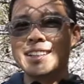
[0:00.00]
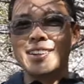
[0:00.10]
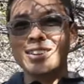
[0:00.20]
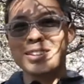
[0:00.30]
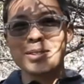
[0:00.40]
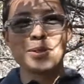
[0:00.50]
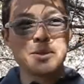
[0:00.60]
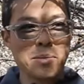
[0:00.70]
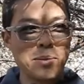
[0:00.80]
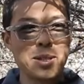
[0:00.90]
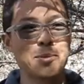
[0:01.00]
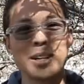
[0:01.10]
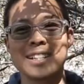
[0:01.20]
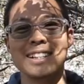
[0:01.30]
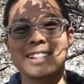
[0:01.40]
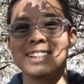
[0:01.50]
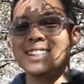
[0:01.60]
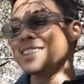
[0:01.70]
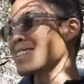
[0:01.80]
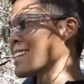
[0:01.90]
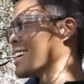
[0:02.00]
at all so maybe it's worse in the cities